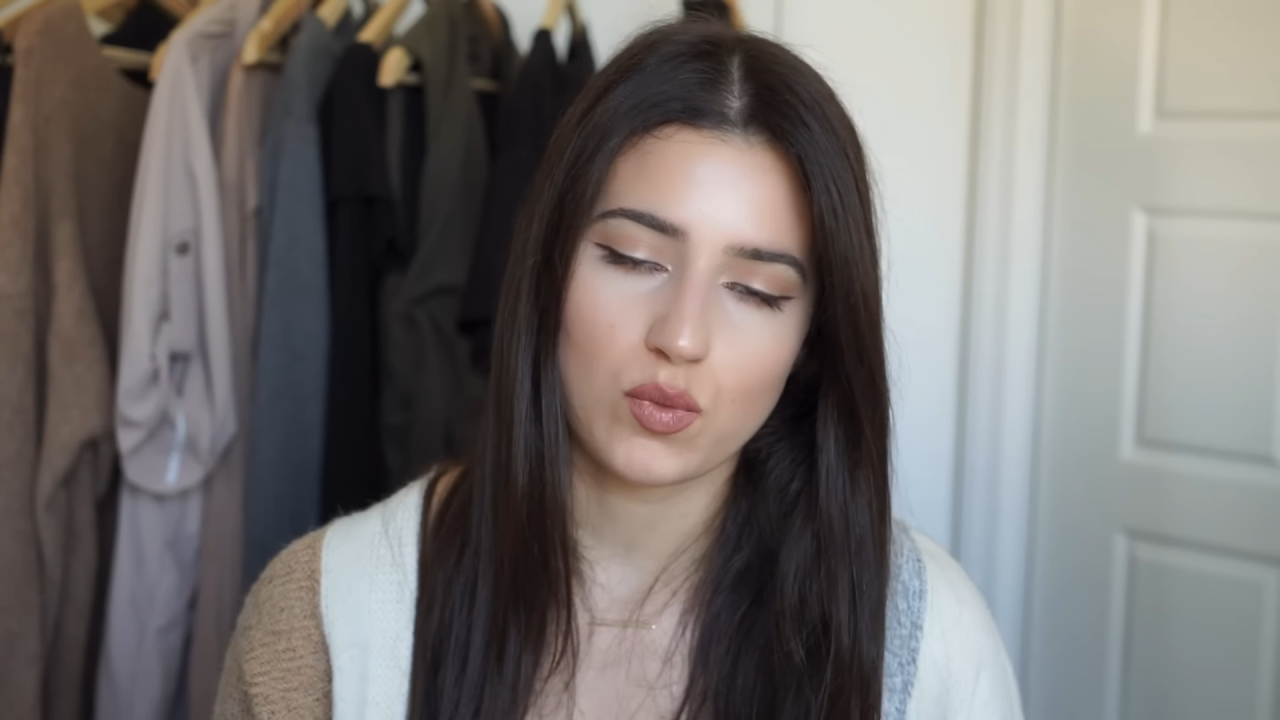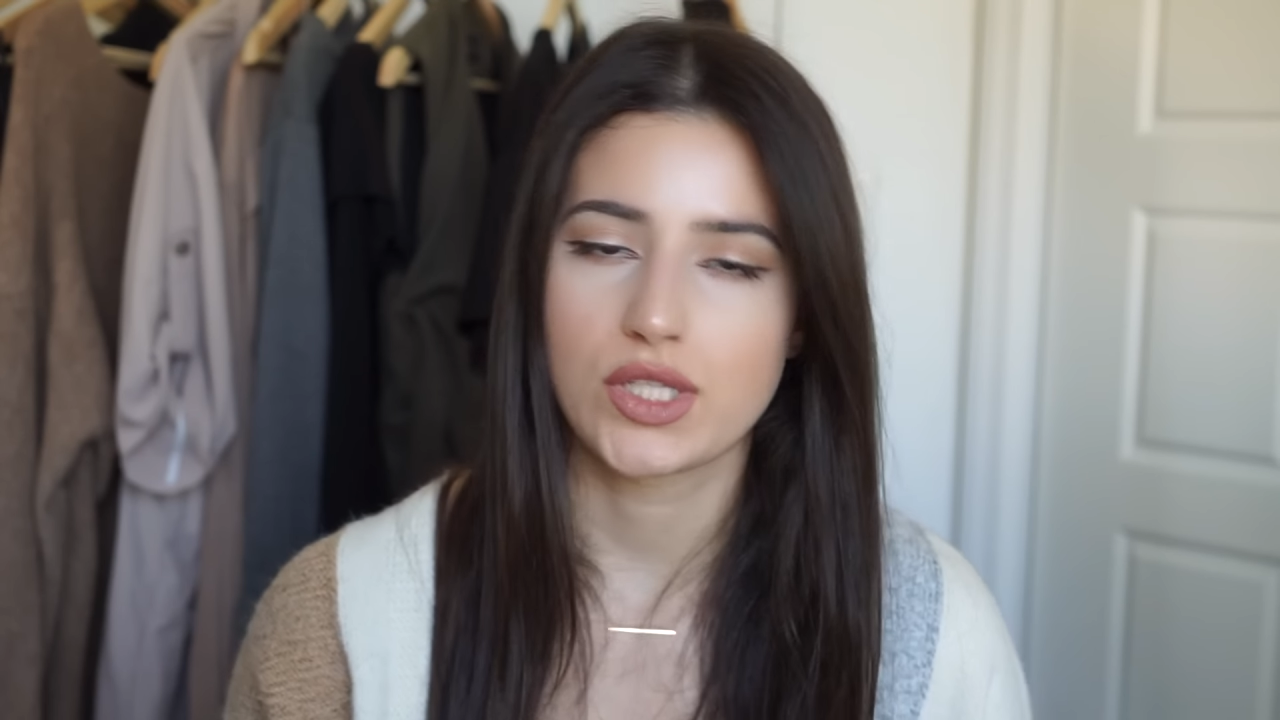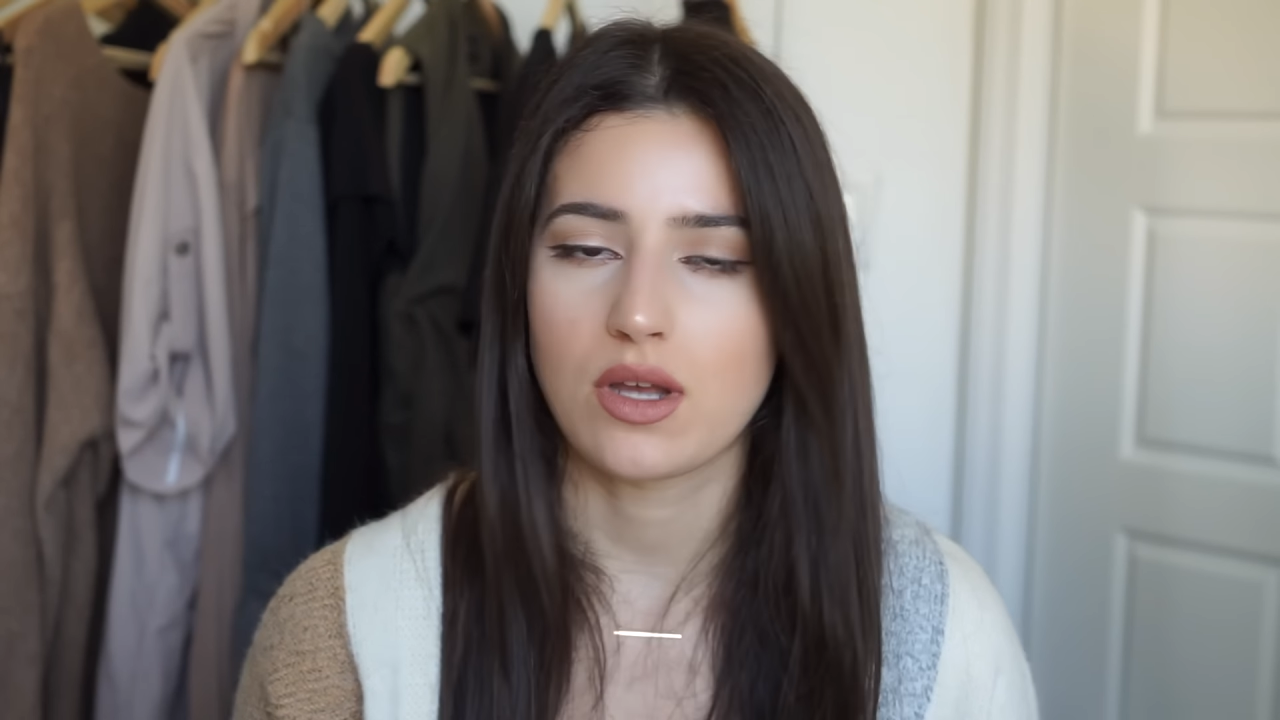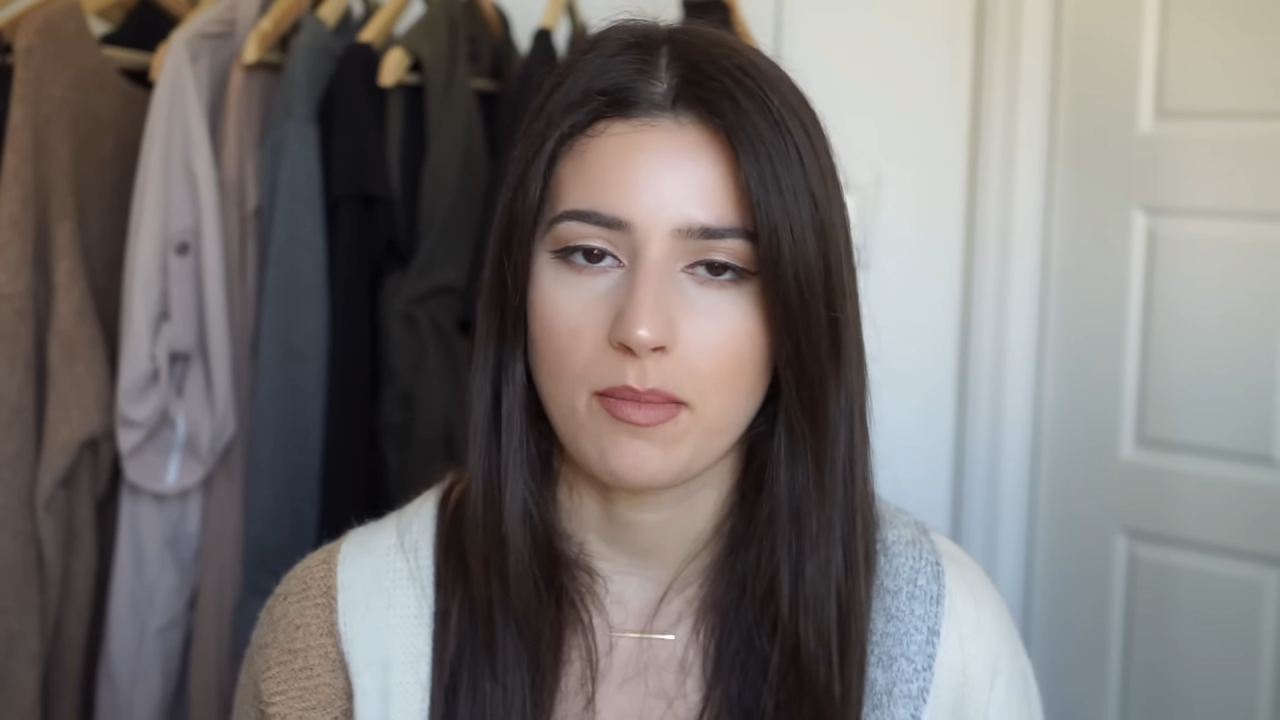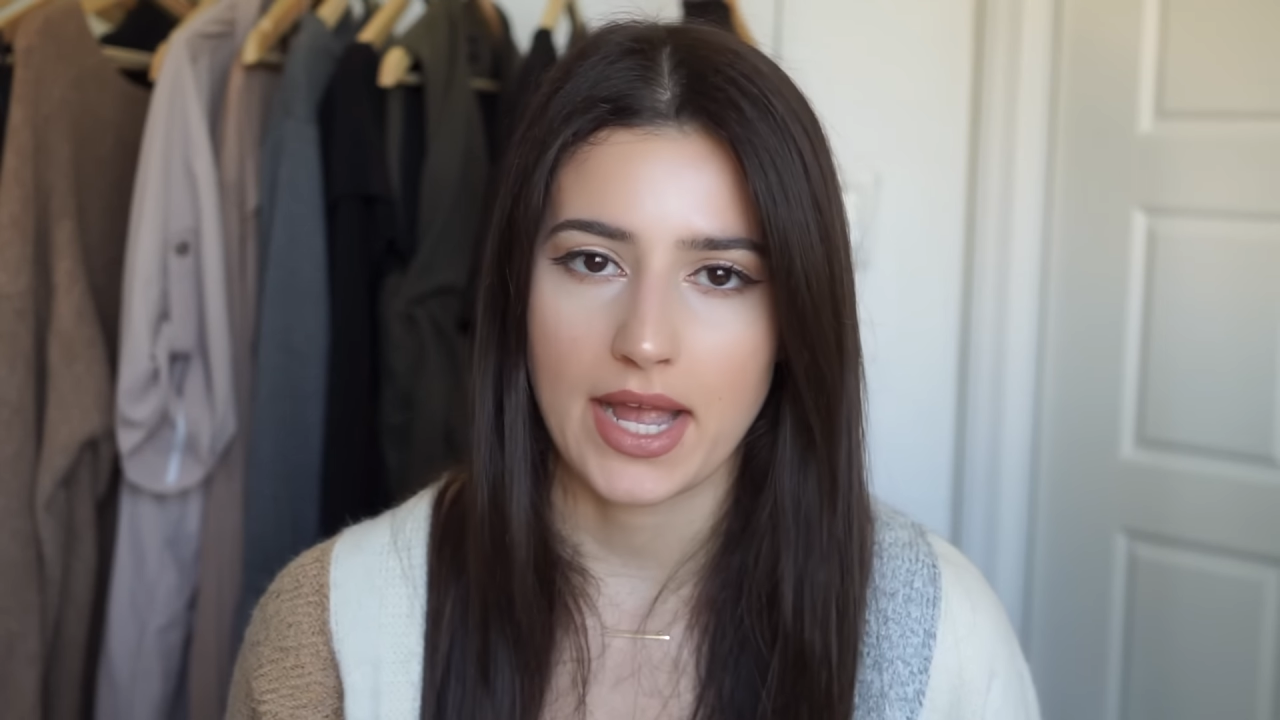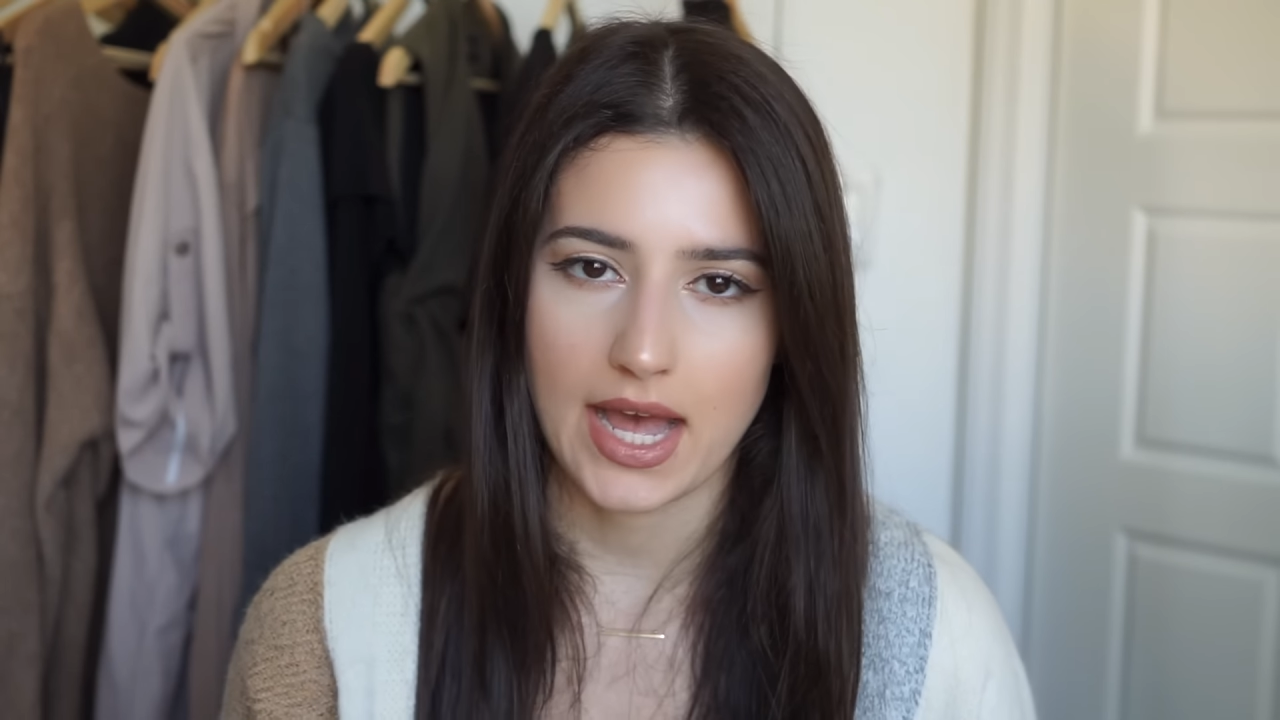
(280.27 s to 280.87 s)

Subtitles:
what's on my